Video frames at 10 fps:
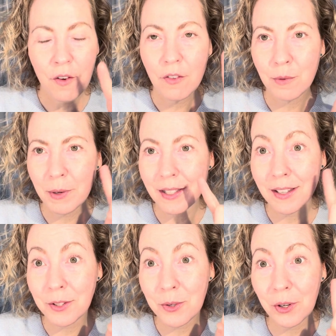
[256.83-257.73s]
from my
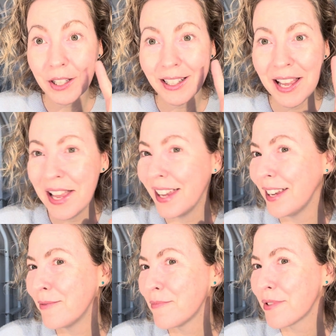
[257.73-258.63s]
sunscreen
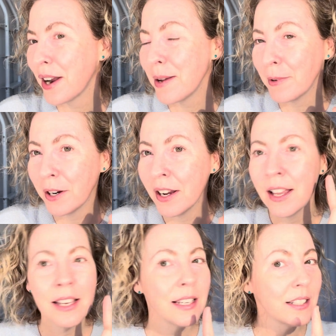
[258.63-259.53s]
and primer
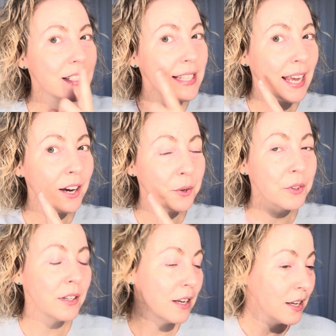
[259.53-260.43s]
down.